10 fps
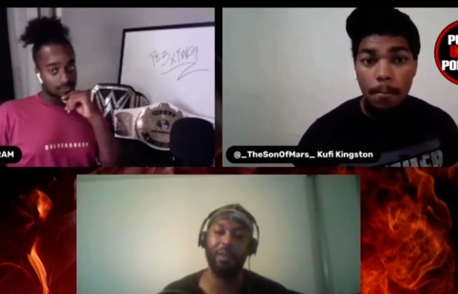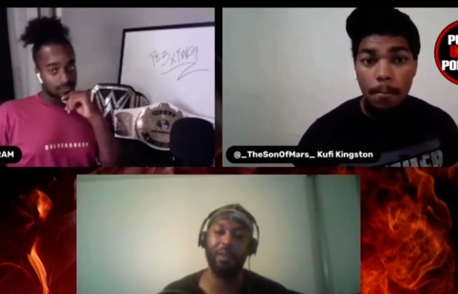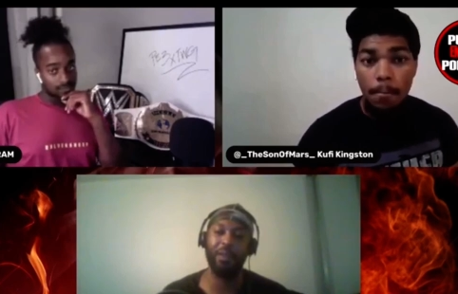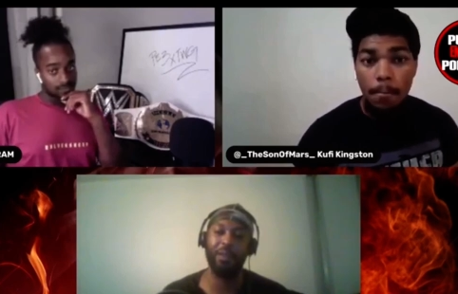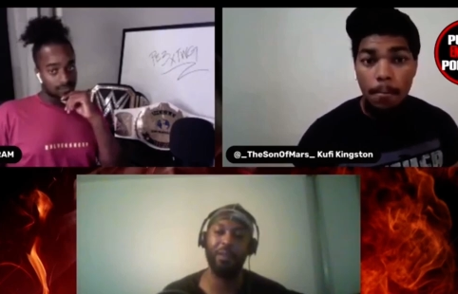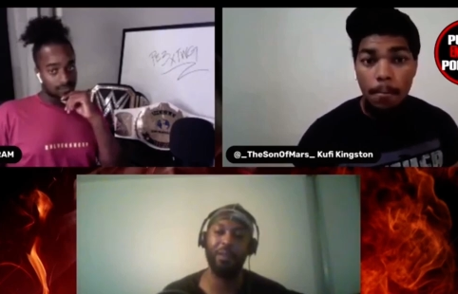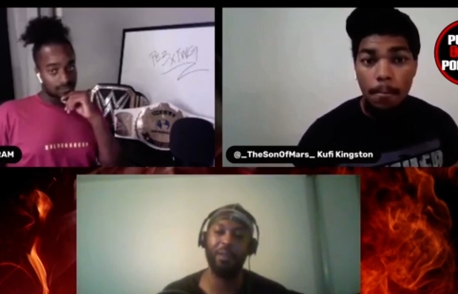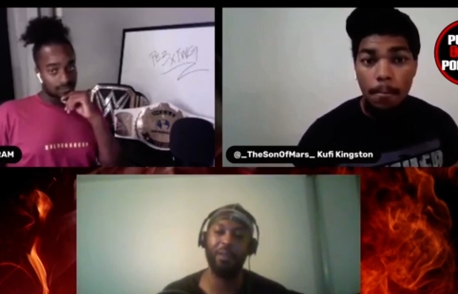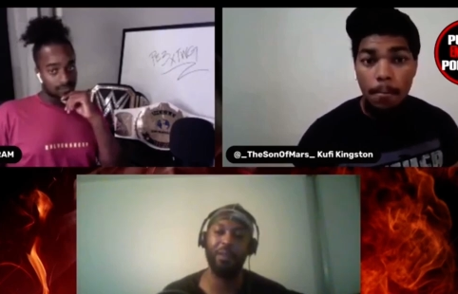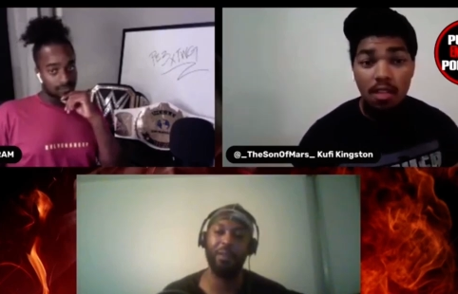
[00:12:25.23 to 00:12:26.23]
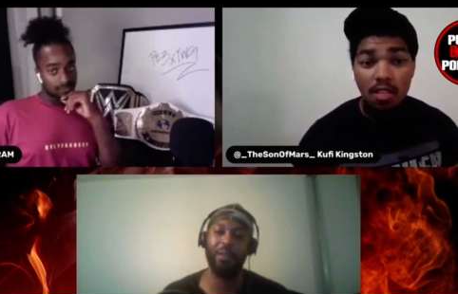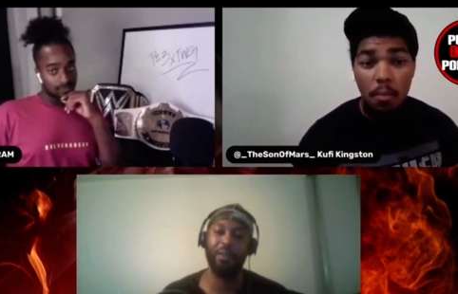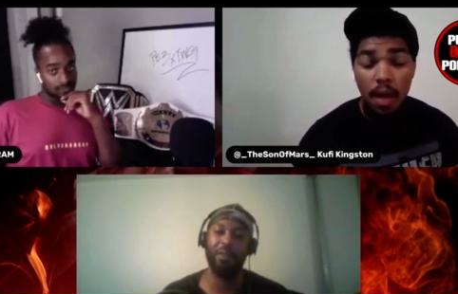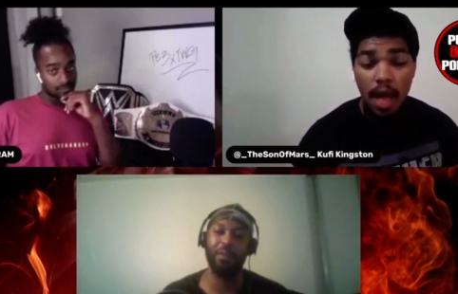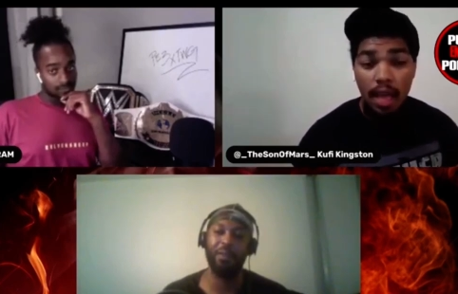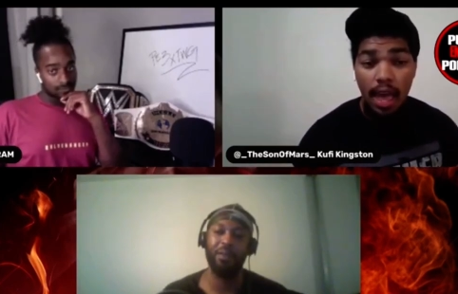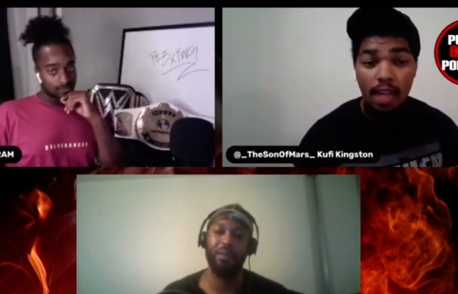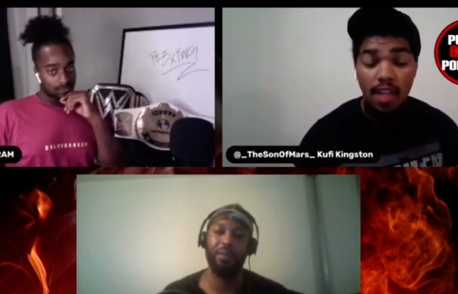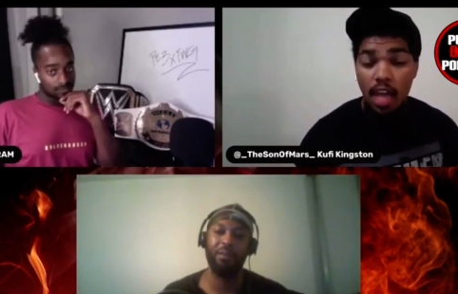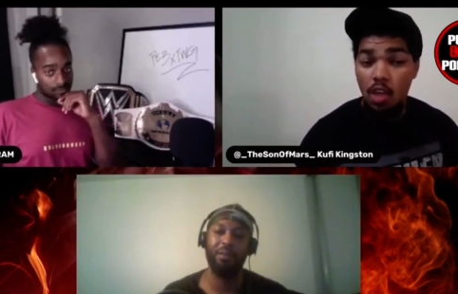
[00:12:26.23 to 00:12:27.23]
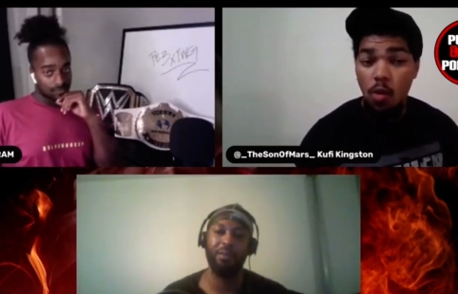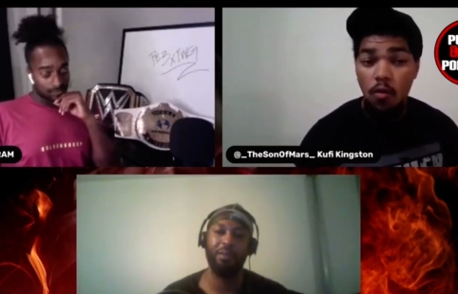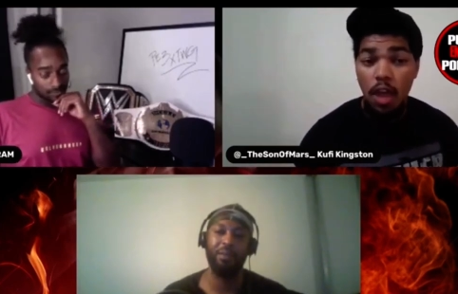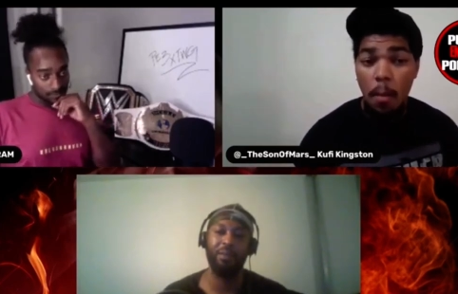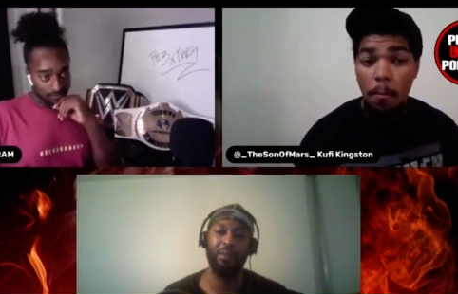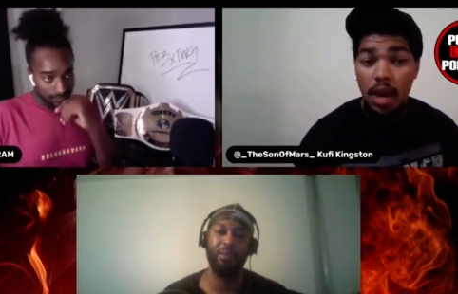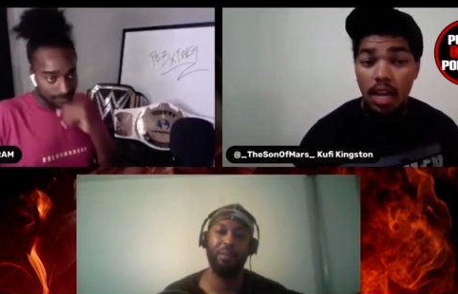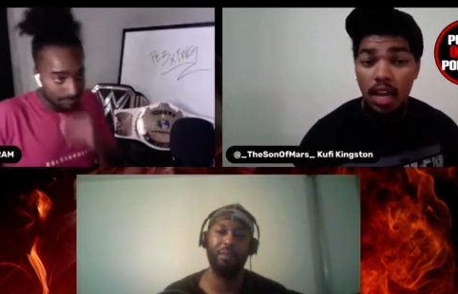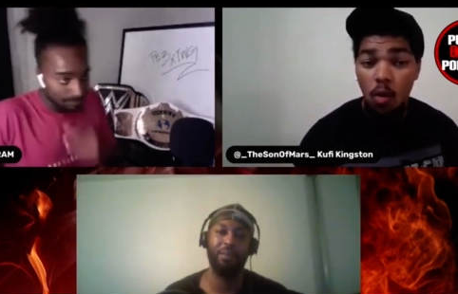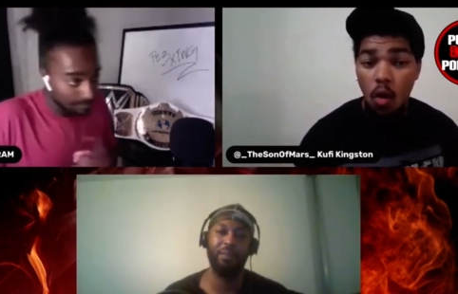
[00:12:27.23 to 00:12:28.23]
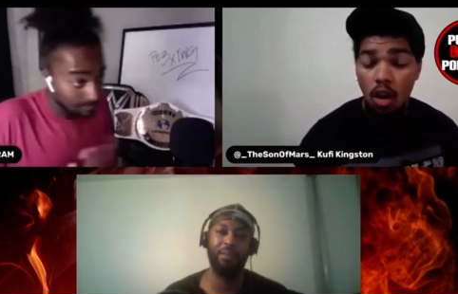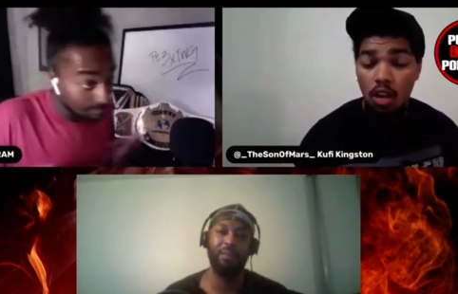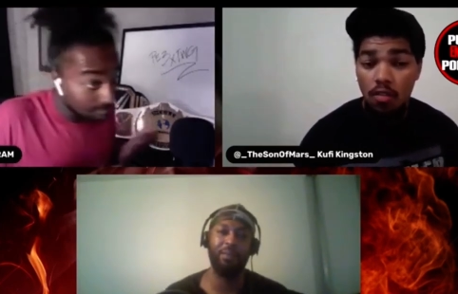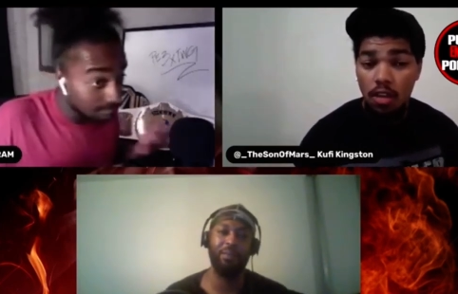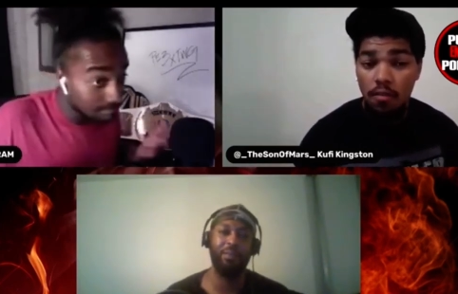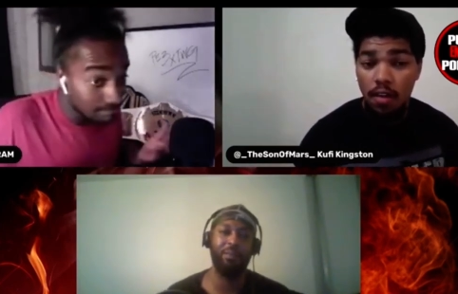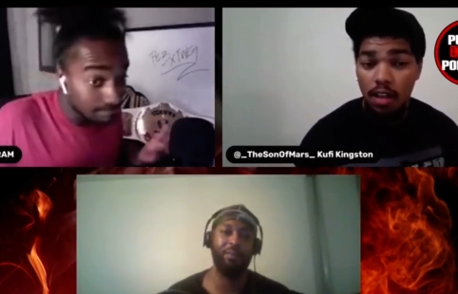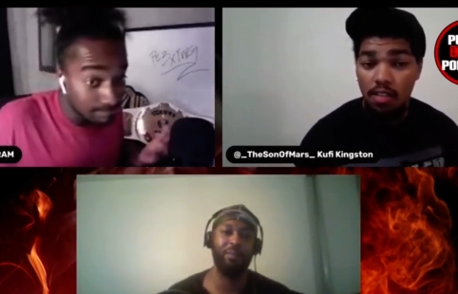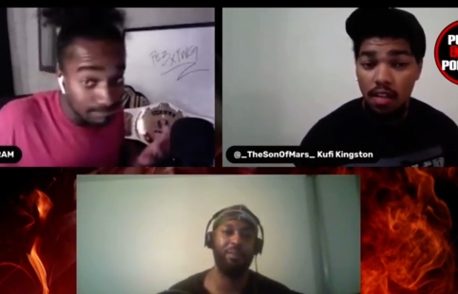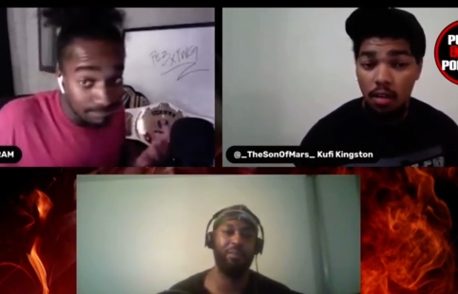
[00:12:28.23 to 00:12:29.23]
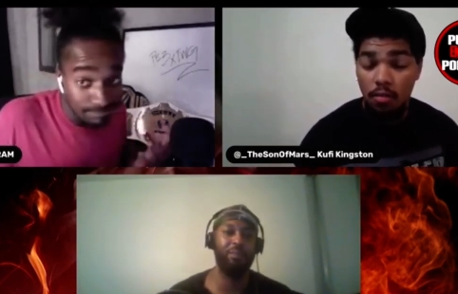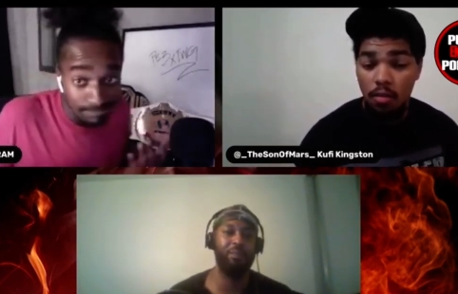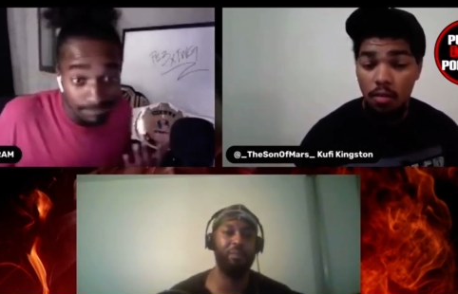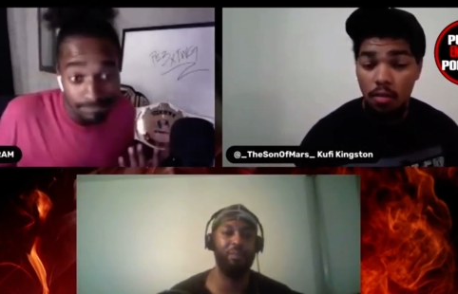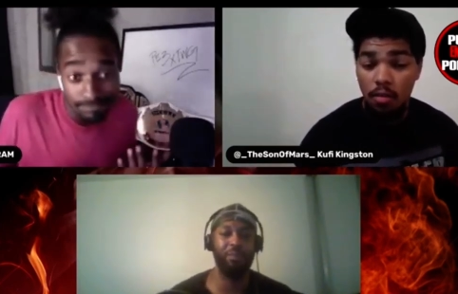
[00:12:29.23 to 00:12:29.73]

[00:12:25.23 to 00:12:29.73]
Speaker 1: It might be a black wrestling podcast, and you over here muddying the waters for your fucking self